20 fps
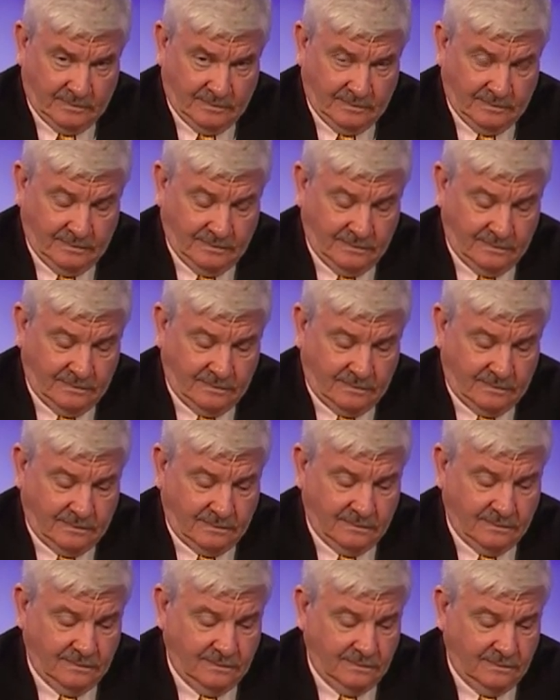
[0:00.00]

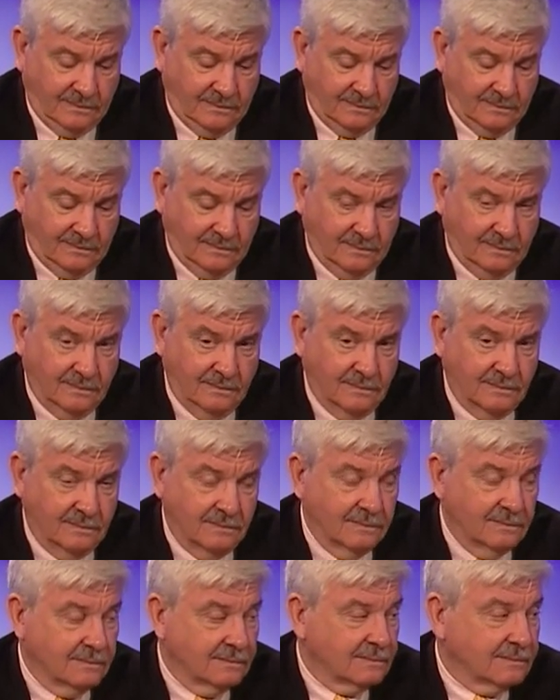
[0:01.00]

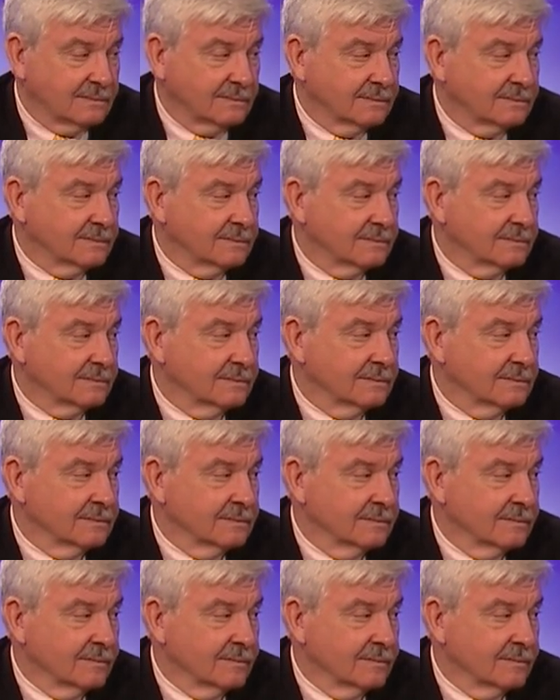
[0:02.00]
No words are spoken by the person on screen.